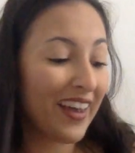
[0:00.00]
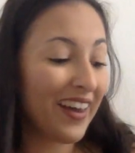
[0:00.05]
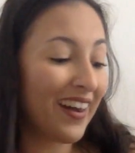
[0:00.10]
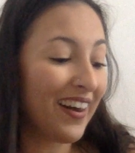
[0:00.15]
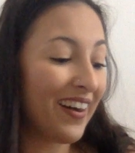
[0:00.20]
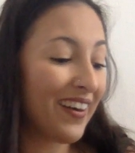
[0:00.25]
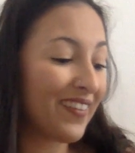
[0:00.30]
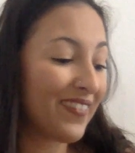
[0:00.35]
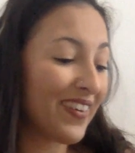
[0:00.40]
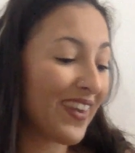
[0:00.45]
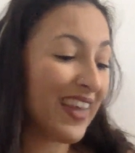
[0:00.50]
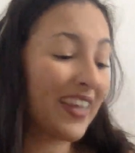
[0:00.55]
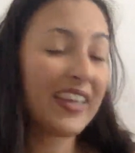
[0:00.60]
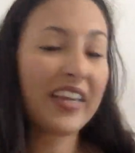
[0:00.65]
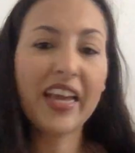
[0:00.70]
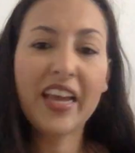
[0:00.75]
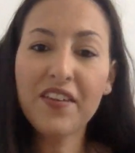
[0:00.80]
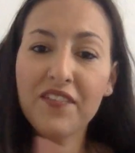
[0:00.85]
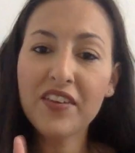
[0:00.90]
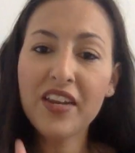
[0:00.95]
All right,
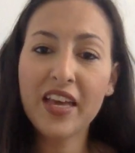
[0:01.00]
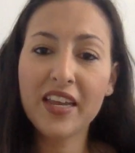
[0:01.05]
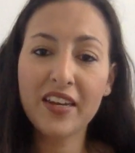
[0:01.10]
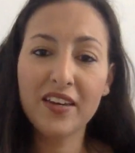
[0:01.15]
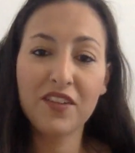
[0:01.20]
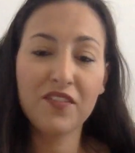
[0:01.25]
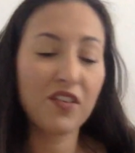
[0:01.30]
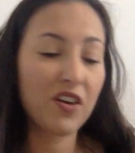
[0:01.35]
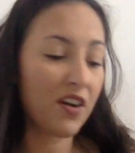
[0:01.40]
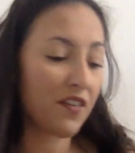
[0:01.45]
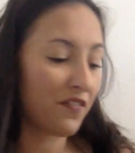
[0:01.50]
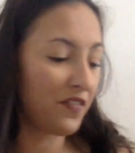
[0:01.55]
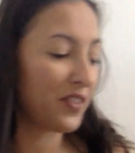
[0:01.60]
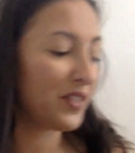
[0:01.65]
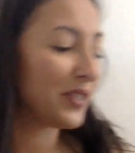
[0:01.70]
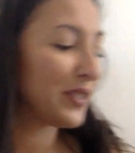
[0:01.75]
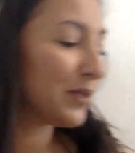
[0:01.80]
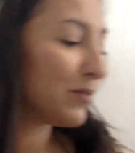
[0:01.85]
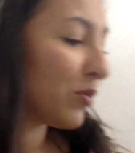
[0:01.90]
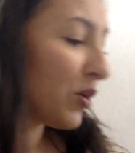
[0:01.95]
I haven't had enough coffee
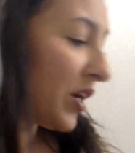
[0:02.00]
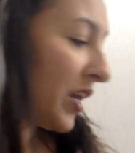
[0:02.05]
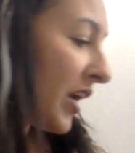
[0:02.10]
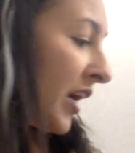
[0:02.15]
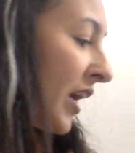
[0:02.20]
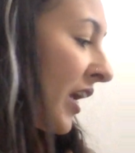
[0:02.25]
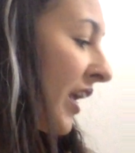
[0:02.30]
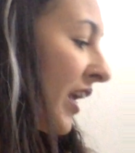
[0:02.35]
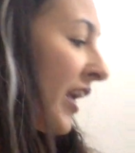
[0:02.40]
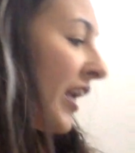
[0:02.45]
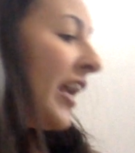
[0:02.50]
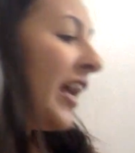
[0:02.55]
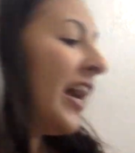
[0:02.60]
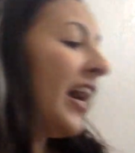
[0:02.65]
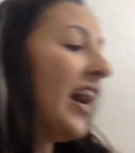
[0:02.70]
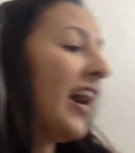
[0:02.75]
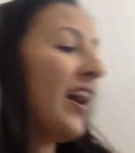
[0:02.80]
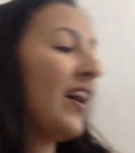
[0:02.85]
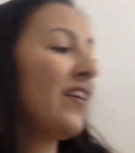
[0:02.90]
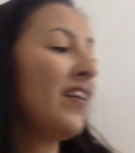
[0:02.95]
this morning.
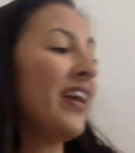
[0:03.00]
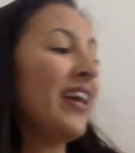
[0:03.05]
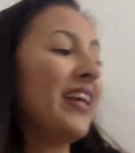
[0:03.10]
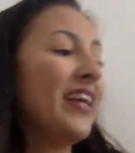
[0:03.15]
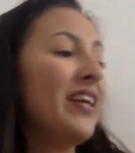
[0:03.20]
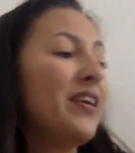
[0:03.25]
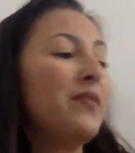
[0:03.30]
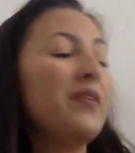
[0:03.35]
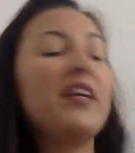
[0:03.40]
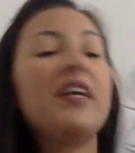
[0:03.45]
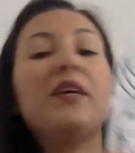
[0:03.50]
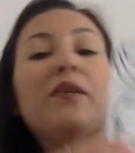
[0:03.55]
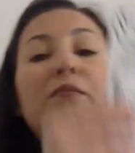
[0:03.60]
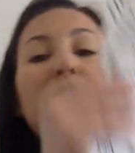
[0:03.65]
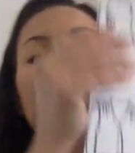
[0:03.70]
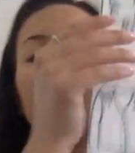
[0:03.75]
All right, here we go.